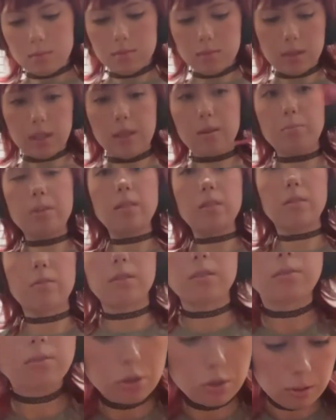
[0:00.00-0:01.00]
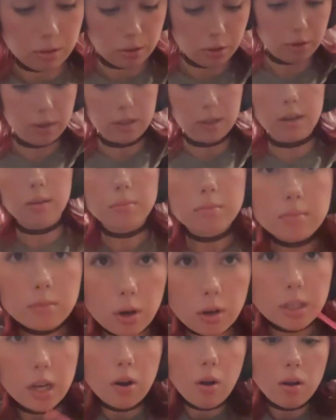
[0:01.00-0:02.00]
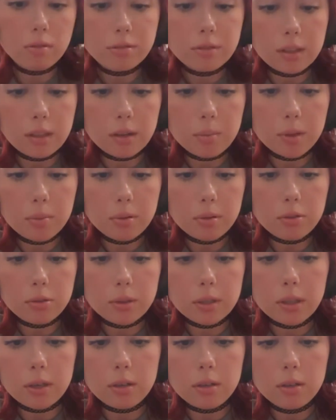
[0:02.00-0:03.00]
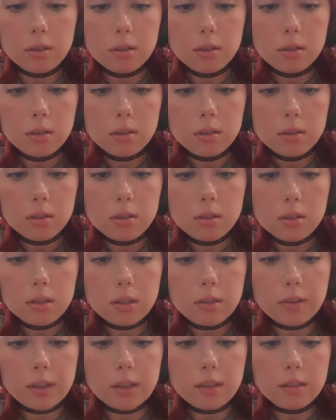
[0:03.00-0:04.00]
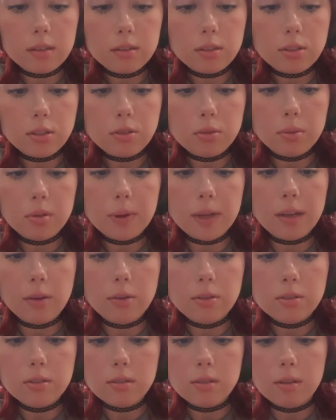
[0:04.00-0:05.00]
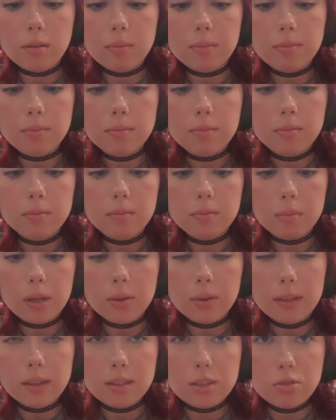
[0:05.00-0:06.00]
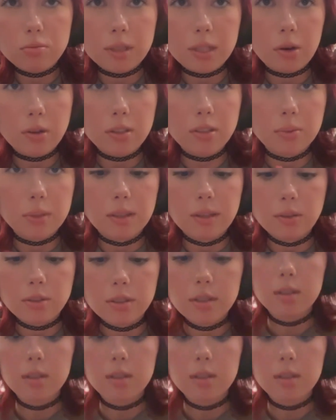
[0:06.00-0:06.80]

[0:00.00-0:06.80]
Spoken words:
take a piece of the tubular that I'm cut off, and then I'm gonna put it through here. If I can do it with my nails. By the way, this is really hard to do with nails.